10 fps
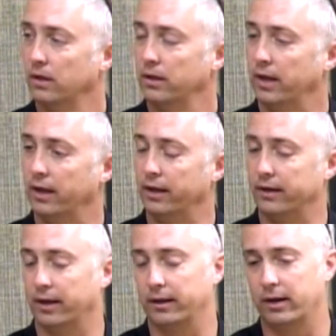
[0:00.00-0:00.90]
Yeah,
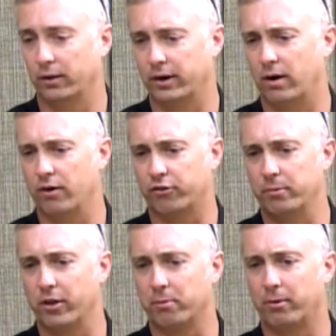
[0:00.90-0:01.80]
and uh, you know there are some
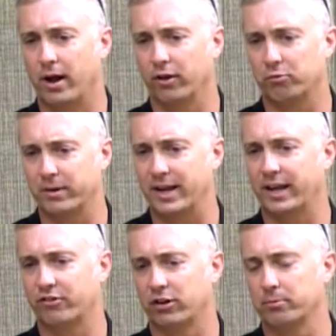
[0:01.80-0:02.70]
other products, but that
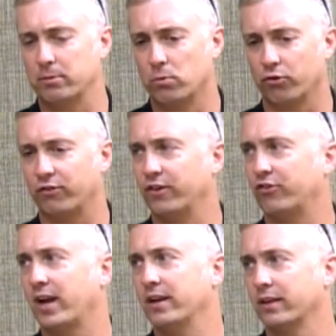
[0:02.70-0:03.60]
gets a little bit more
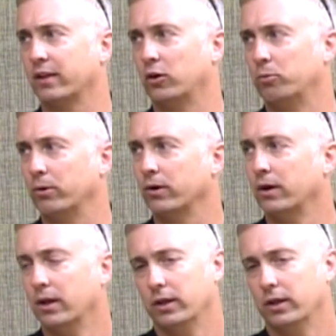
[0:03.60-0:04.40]
sophisticated than the homeowner.